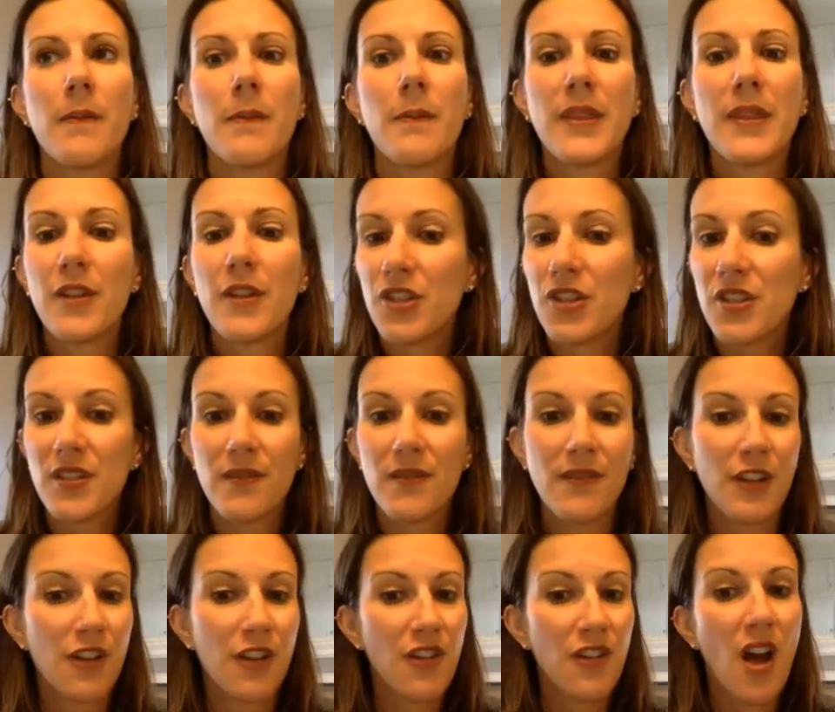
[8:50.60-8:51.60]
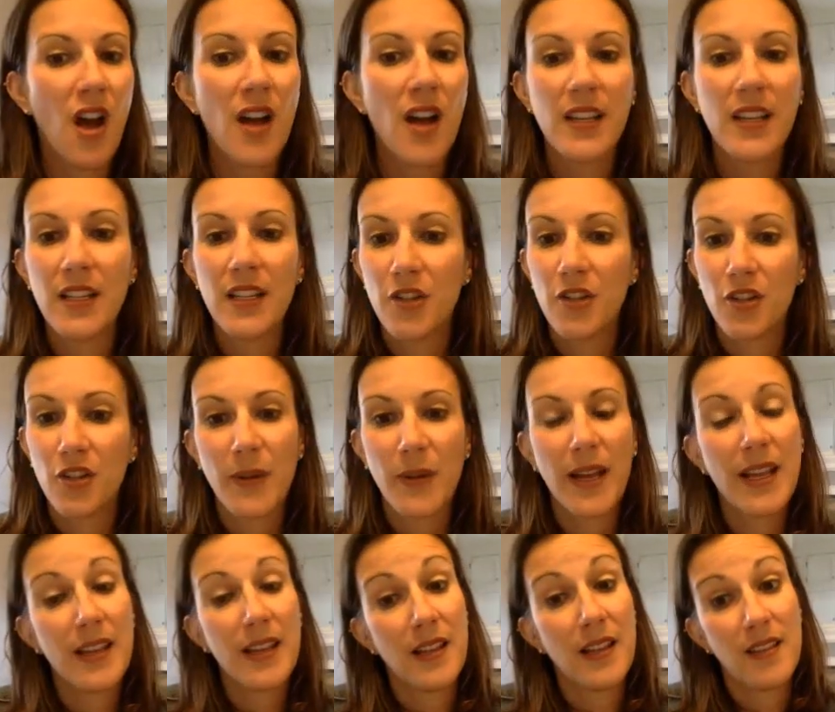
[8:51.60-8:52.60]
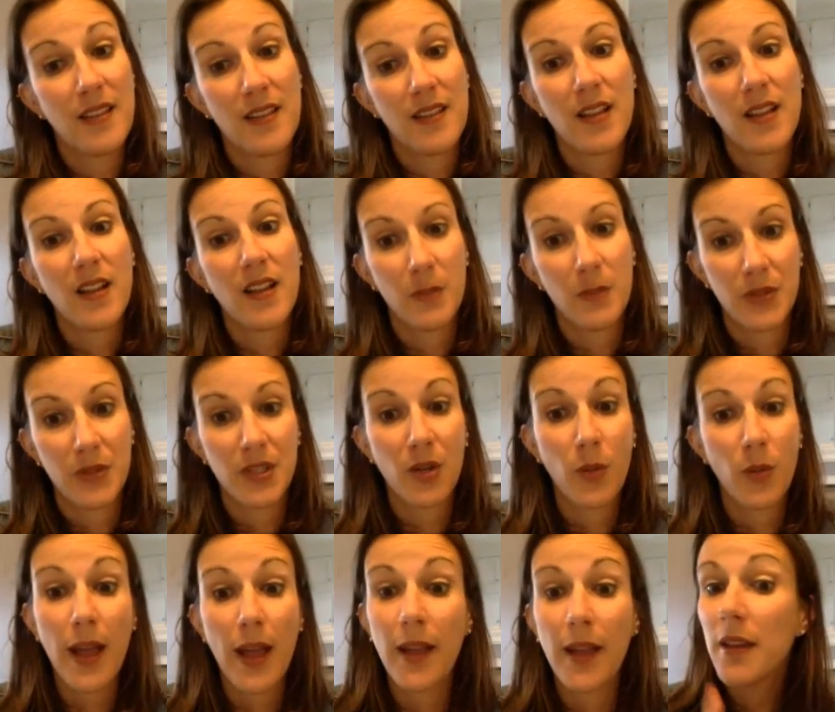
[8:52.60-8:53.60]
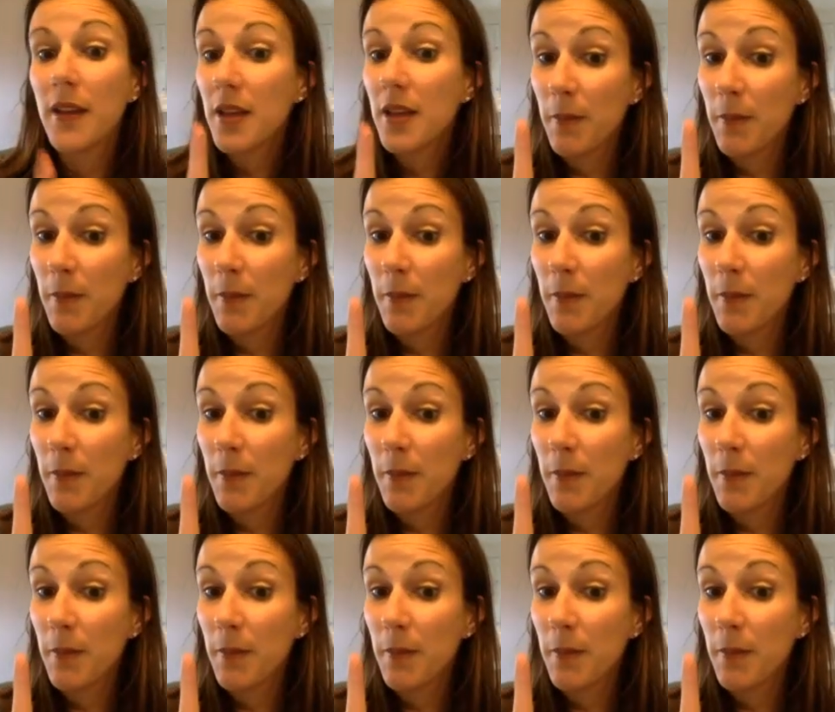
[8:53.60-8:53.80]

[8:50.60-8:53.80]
But they're not hindered by anything that comes their way.